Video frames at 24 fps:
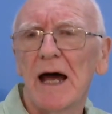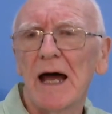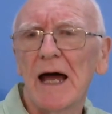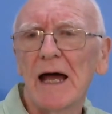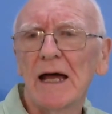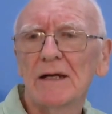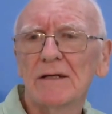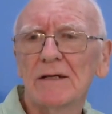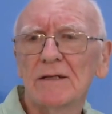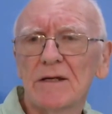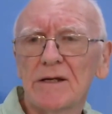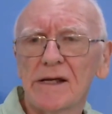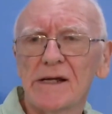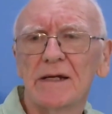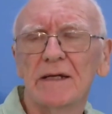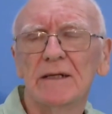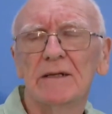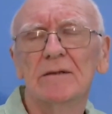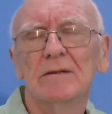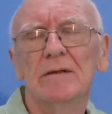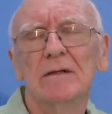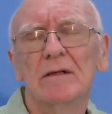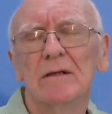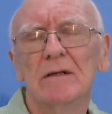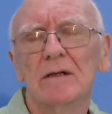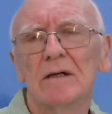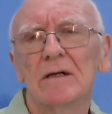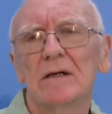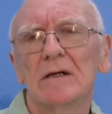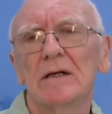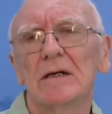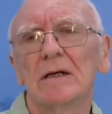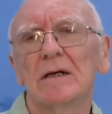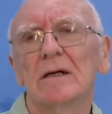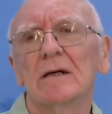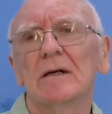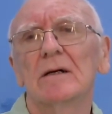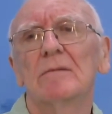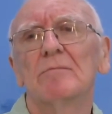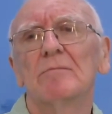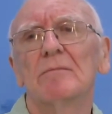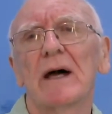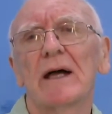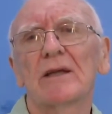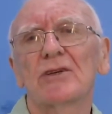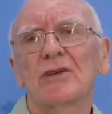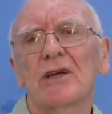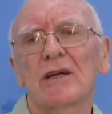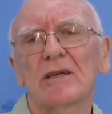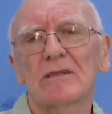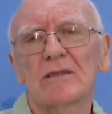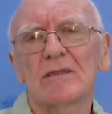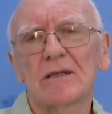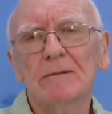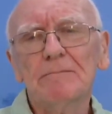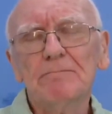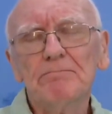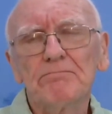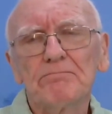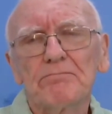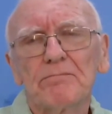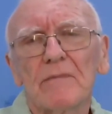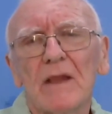and in Manchester.